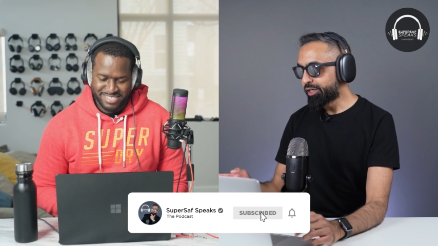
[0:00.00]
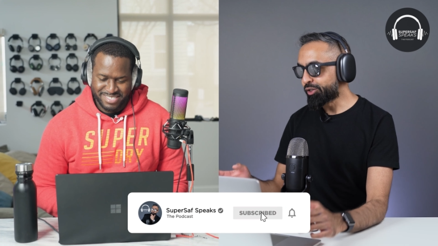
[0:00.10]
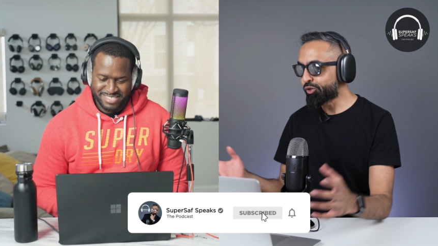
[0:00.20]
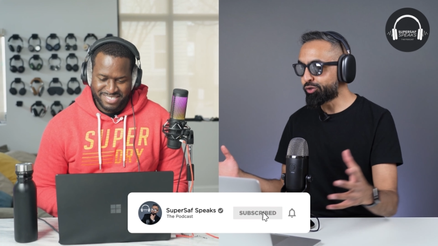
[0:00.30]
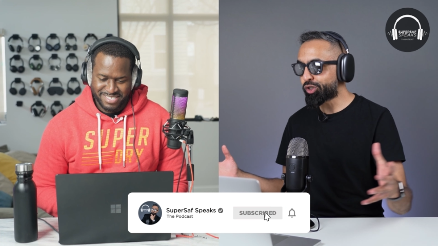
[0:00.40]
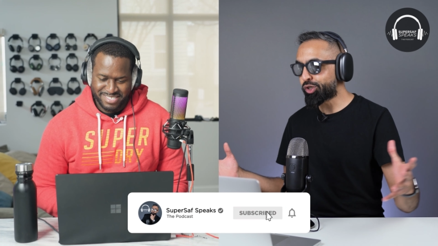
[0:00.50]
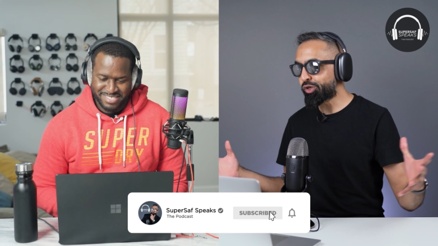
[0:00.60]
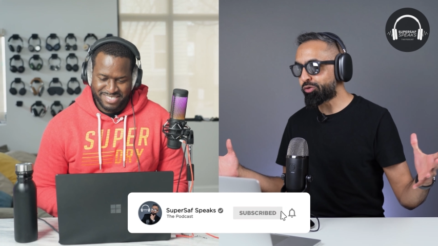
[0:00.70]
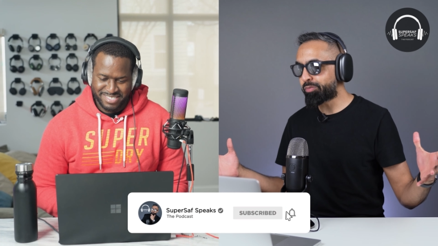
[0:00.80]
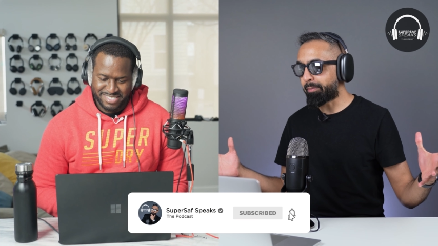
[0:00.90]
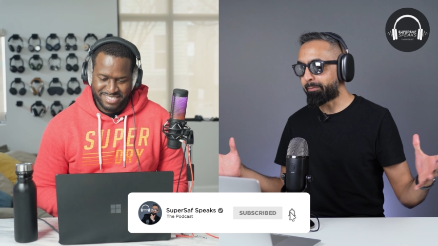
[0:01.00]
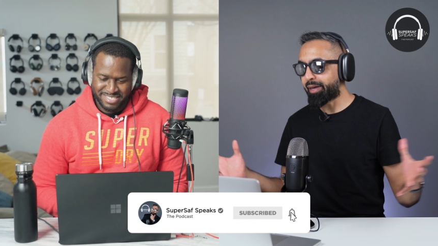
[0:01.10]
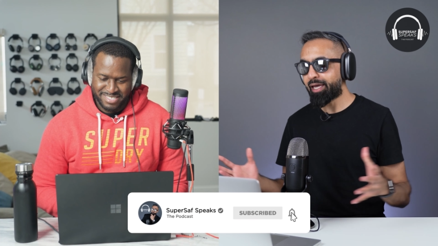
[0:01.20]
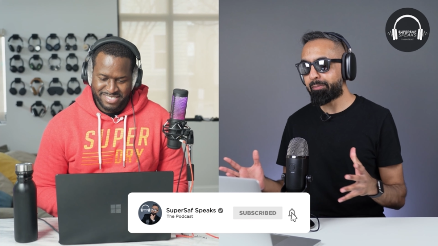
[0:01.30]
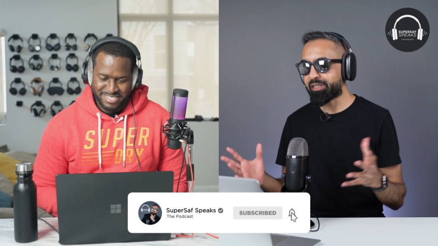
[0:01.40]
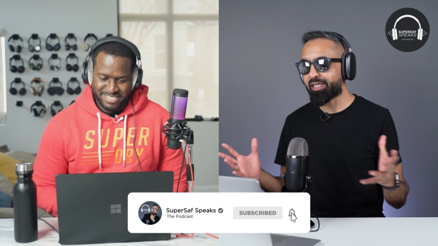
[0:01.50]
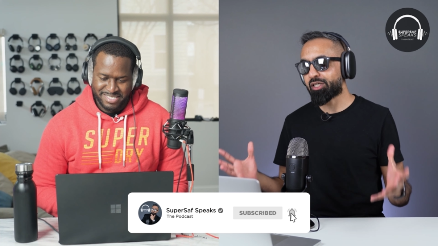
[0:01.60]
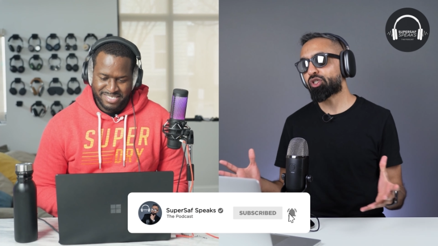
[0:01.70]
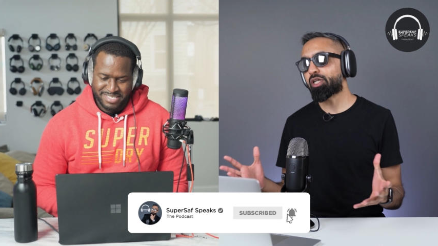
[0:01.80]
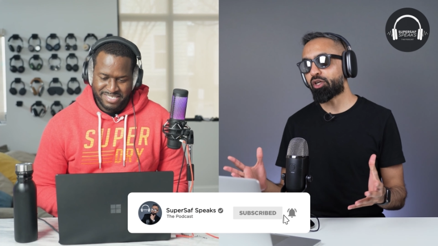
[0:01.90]
Speaker 1: YouTube may
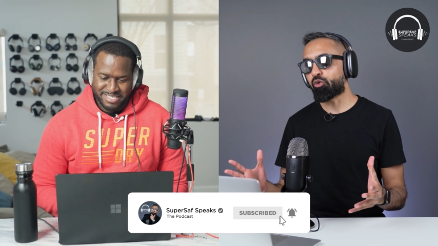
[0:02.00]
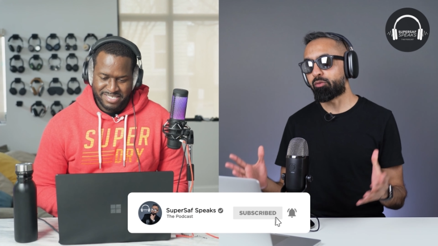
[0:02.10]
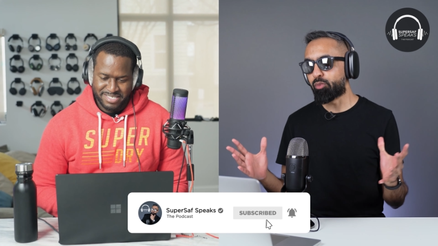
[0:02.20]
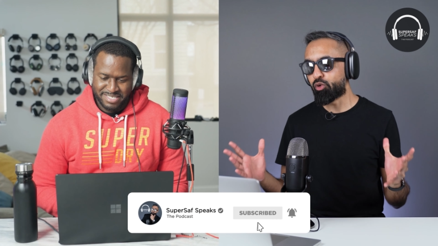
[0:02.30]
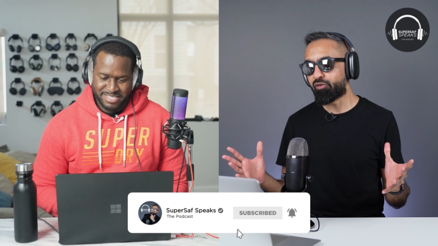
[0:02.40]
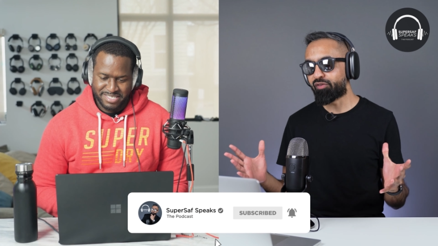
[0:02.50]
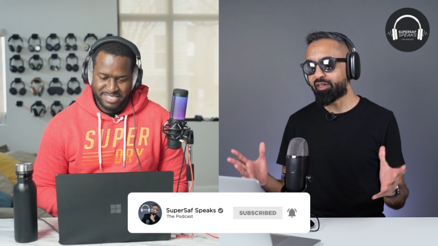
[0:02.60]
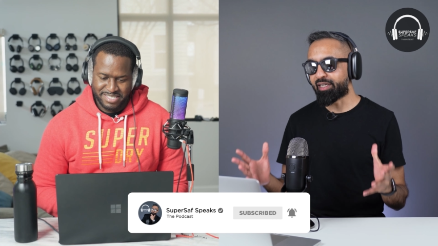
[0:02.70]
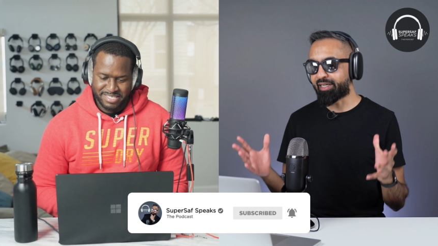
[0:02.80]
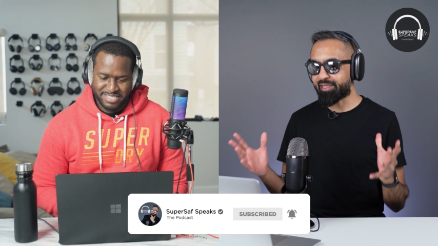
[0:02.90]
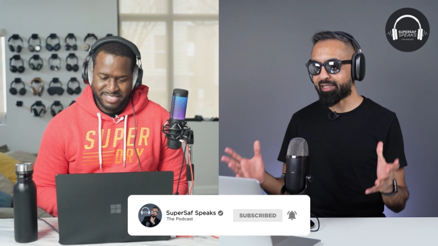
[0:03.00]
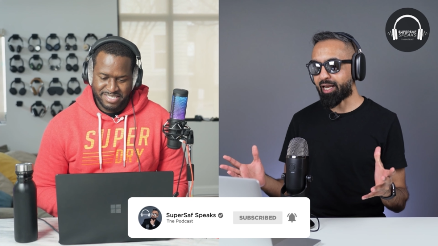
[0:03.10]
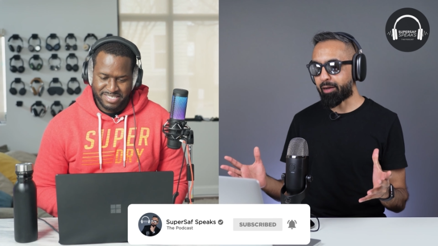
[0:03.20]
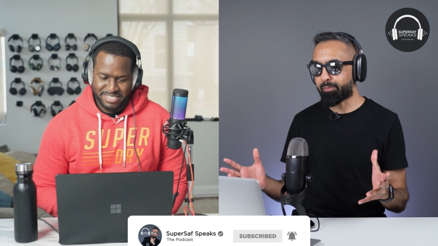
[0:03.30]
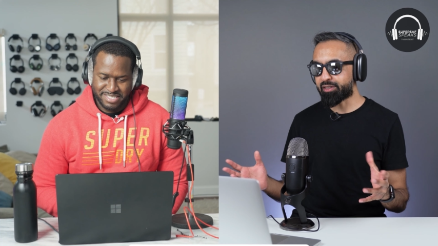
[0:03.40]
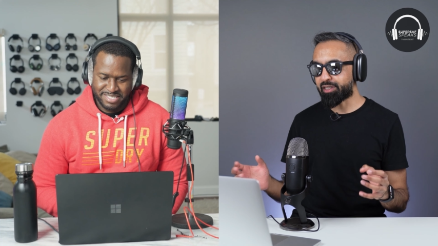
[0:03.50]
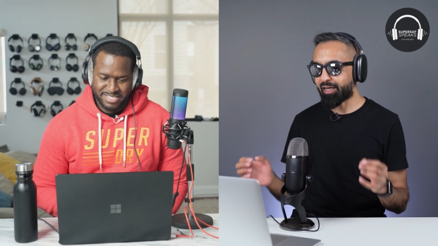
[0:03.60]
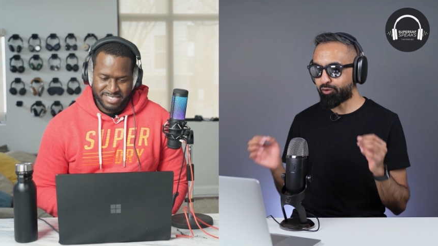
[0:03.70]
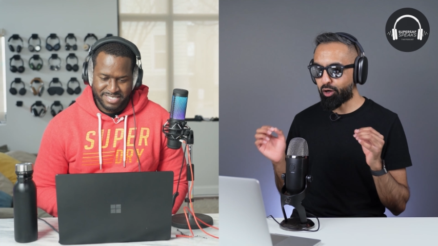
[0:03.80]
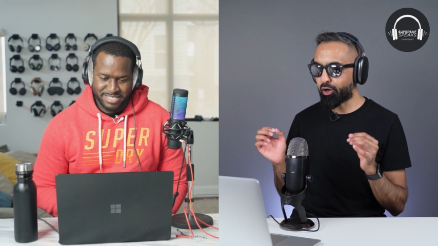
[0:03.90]
potentially remove the dislike button.
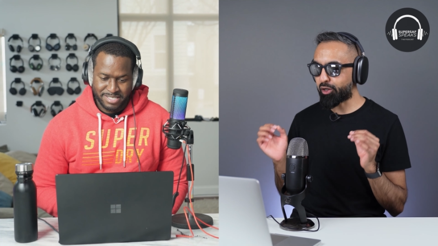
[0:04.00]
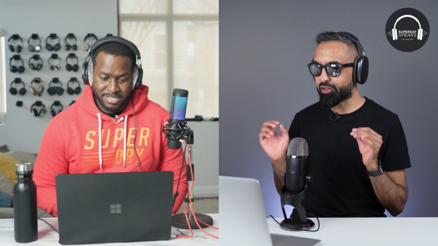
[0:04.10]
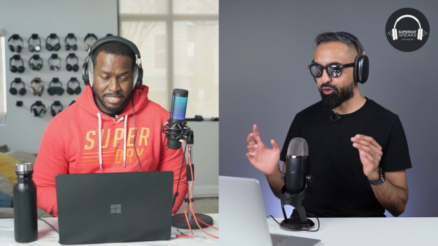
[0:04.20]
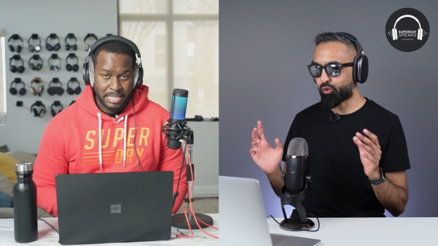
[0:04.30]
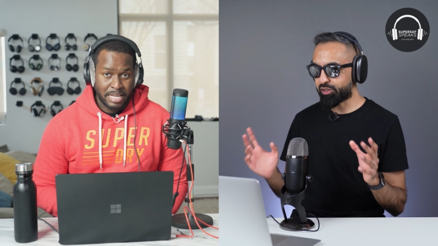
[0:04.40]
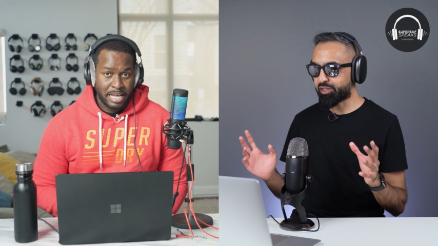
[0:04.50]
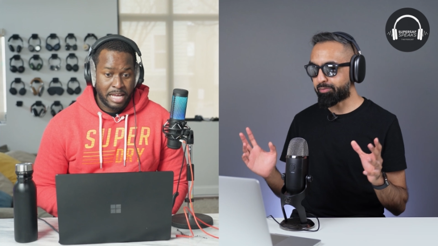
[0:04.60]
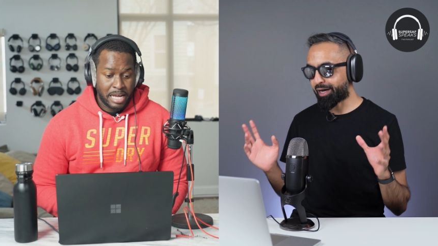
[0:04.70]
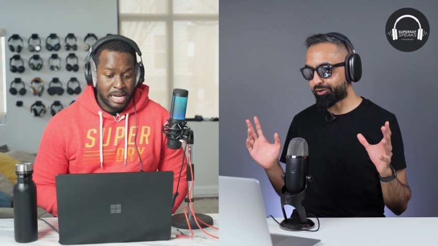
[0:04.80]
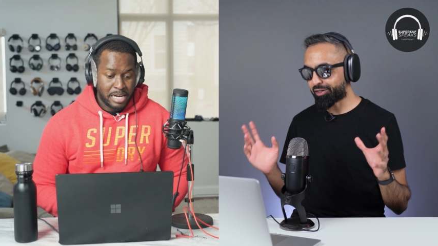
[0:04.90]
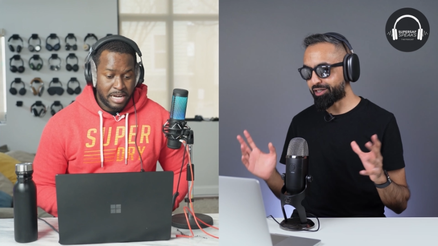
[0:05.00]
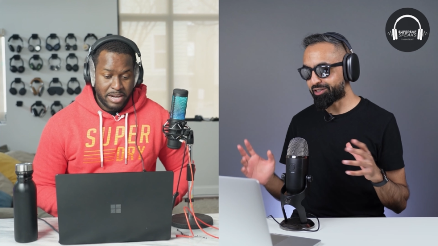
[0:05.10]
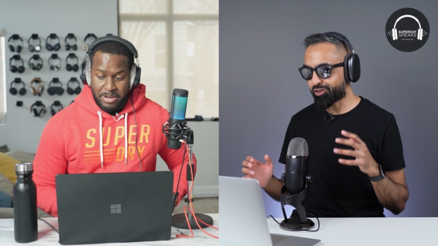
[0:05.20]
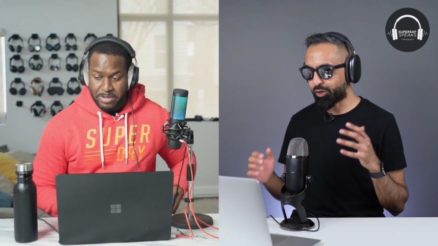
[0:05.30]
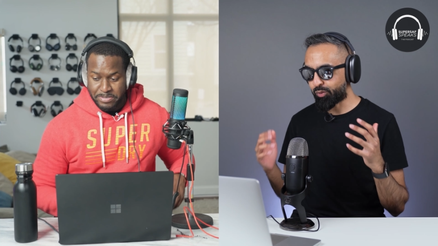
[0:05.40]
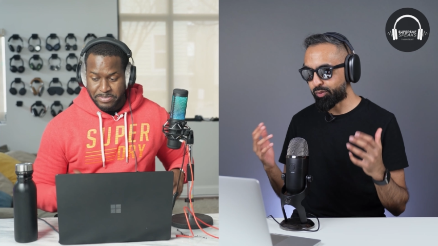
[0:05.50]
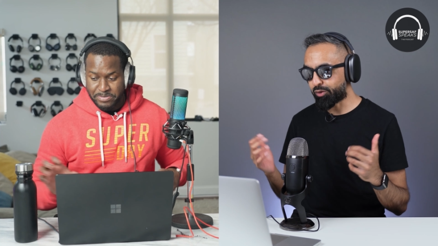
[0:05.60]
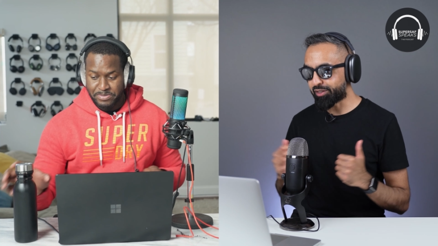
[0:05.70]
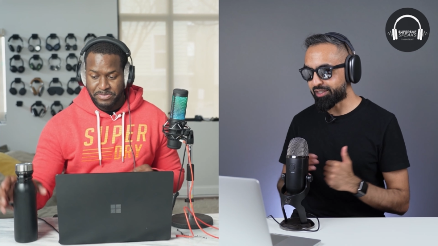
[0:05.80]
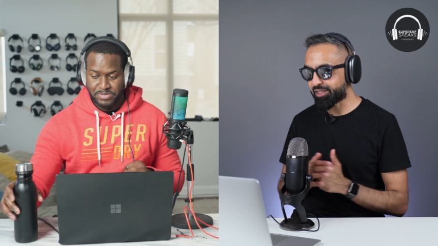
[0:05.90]
I've got lots of thoughts about this, so
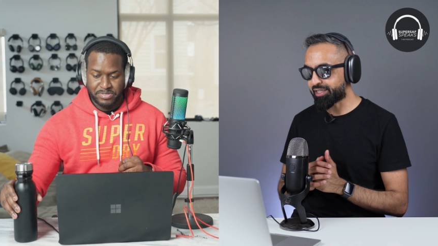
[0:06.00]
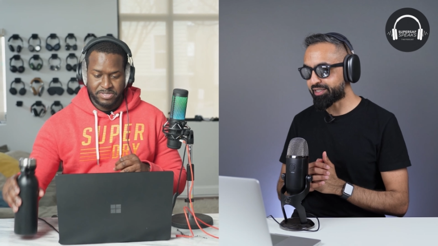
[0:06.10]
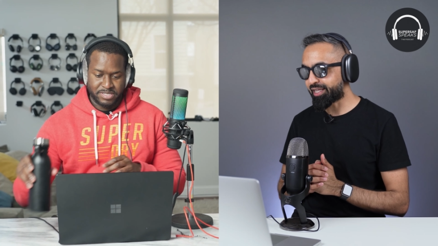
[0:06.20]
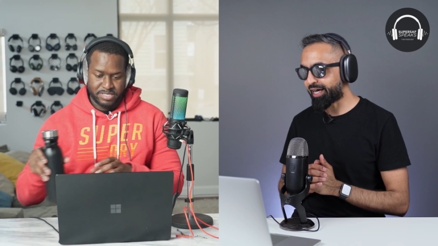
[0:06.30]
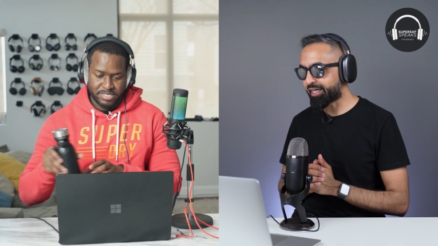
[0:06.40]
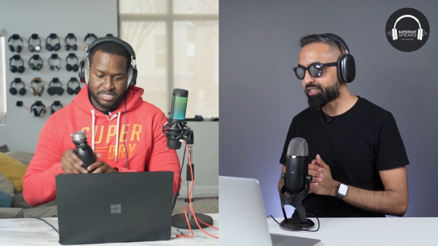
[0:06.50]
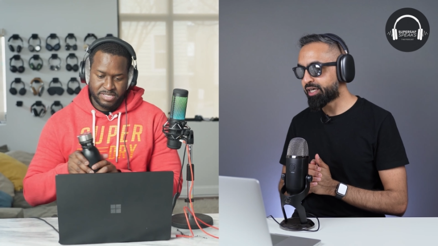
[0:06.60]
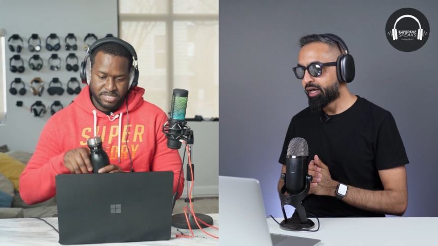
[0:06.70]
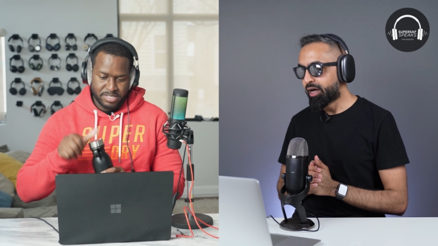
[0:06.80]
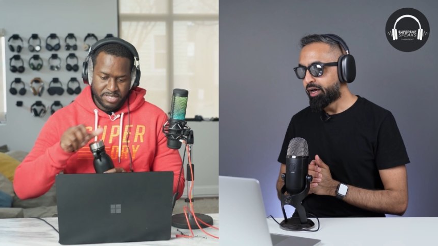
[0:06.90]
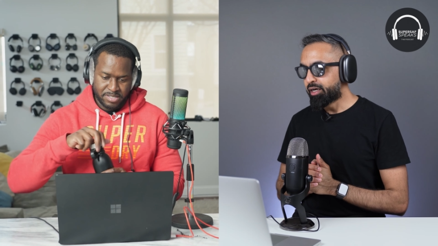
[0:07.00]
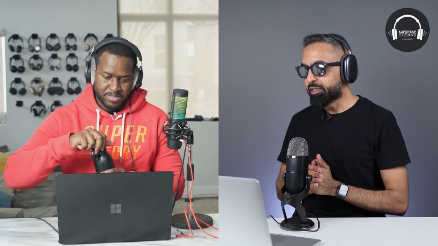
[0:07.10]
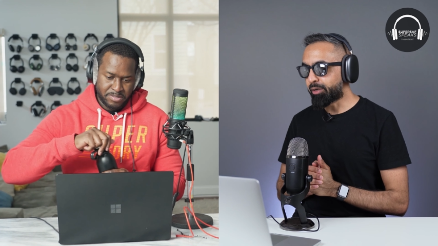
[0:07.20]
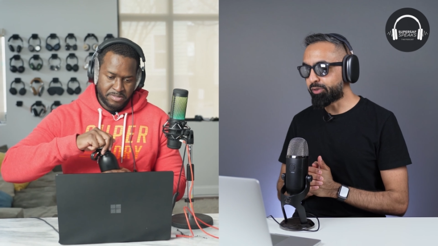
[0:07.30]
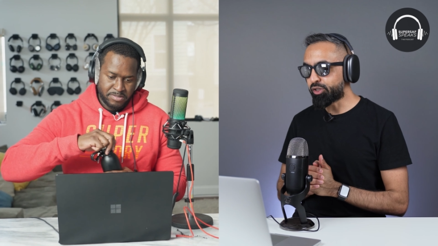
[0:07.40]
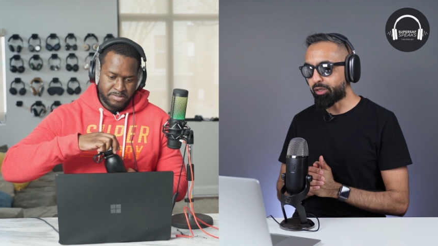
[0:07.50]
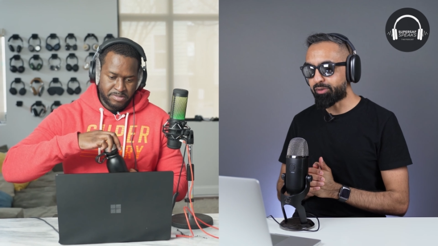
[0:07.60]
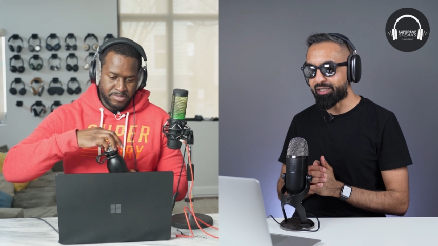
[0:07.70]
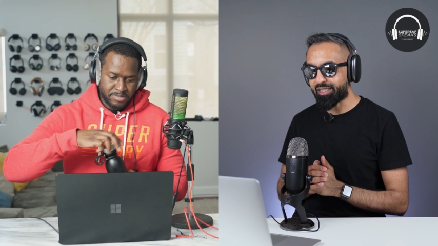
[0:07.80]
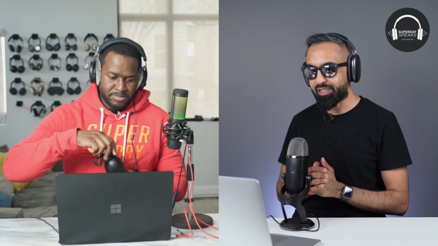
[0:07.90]
we'll discuss that.
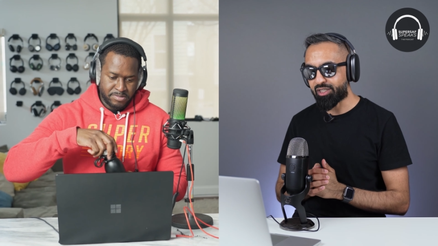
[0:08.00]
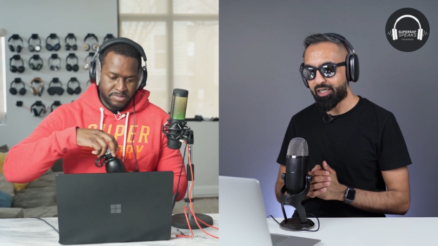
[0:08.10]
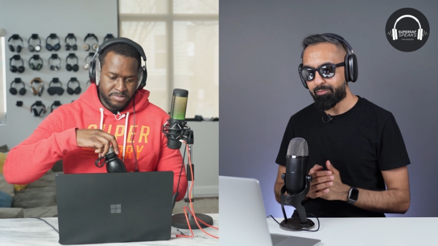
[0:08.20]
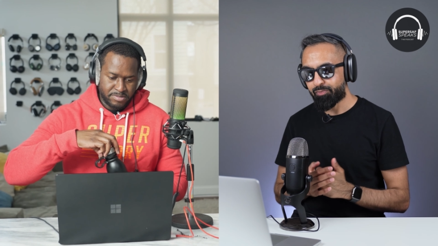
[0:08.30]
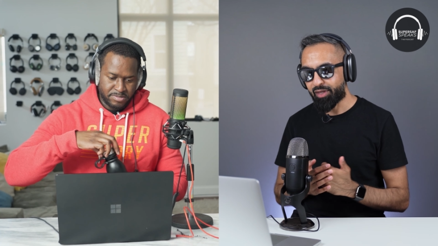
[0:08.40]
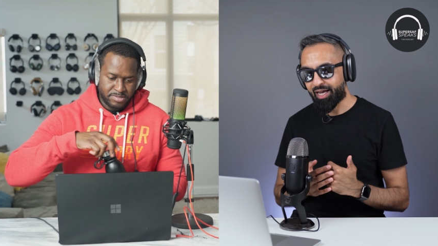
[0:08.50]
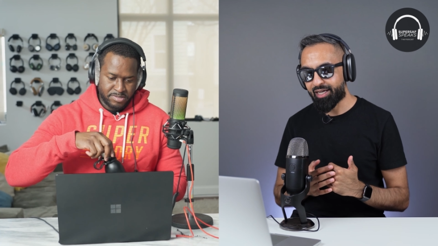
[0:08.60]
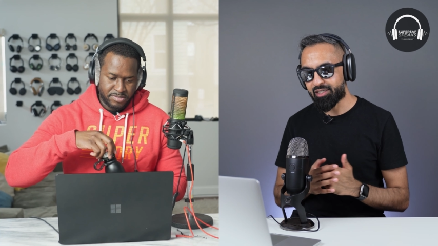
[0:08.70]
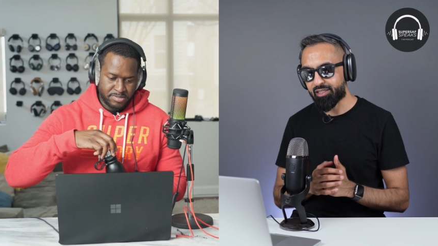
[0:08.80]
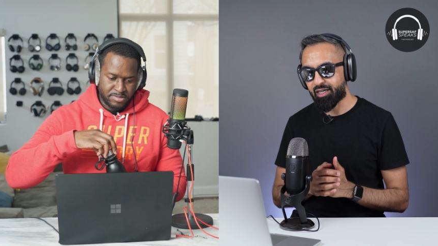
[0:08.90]
WWDC has